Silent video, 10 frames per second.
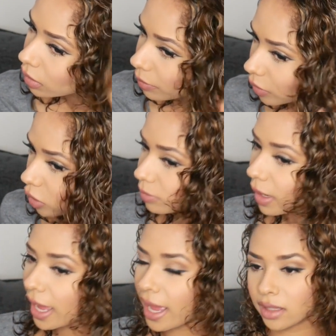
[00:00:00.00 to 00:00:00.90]
Because
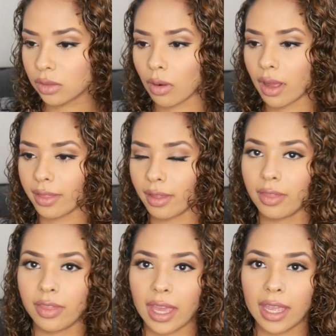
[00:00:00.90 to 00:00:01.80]
my hair is quite
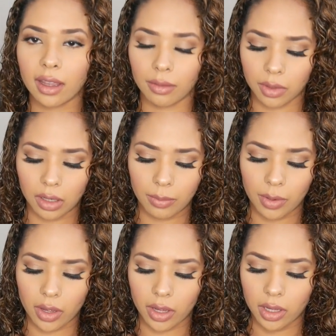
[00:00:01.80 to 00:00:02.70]
thick, I'm going to
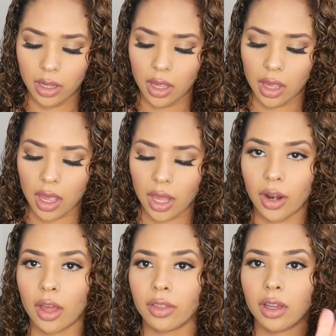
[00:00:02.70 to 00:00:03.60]
put
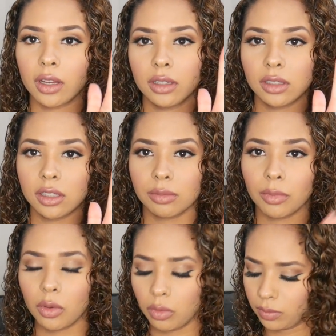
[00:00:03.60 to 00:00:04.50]
another
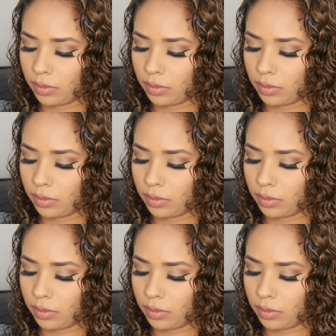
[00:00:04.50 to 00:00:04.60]
small